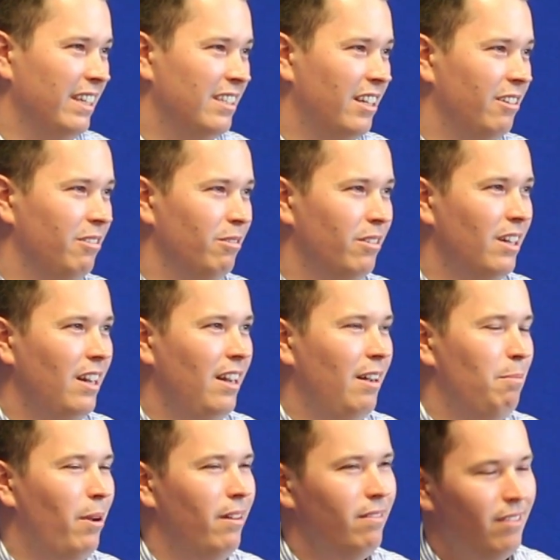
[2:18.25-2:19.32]
So,
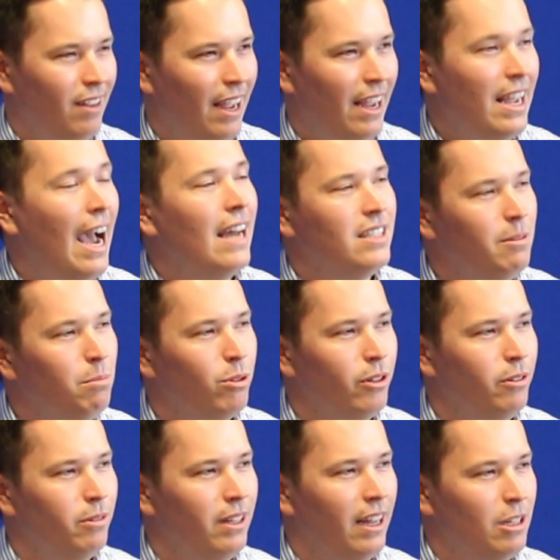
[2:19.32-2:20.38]
but it has
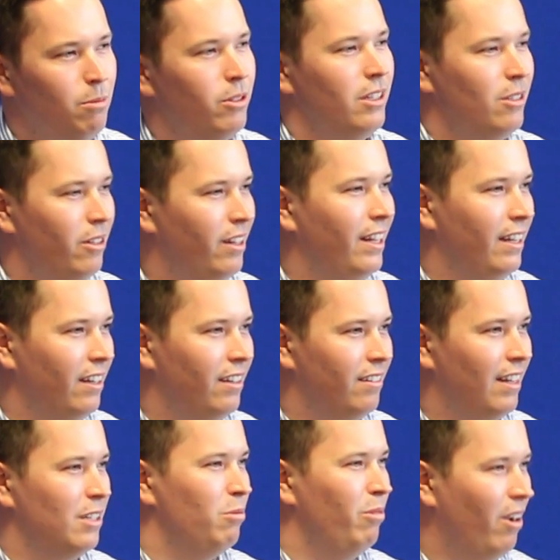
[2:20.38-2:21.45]
improved with the antibiotics. I think
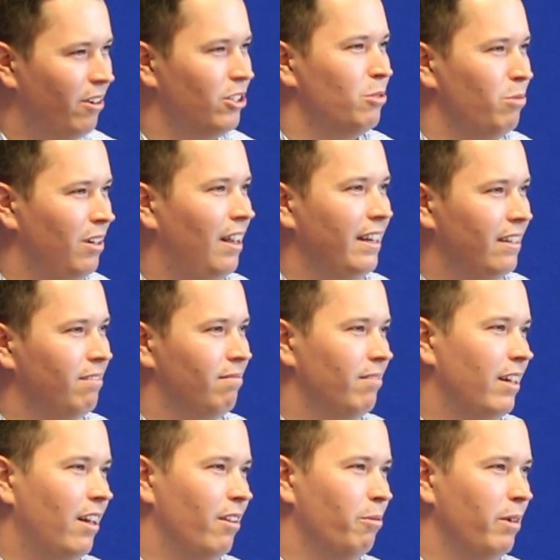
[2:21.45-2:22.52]
that's why I just would like
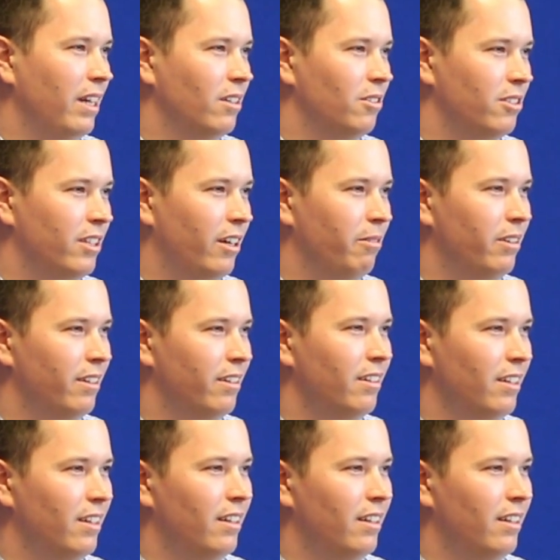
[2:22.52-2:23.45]
another week or so, and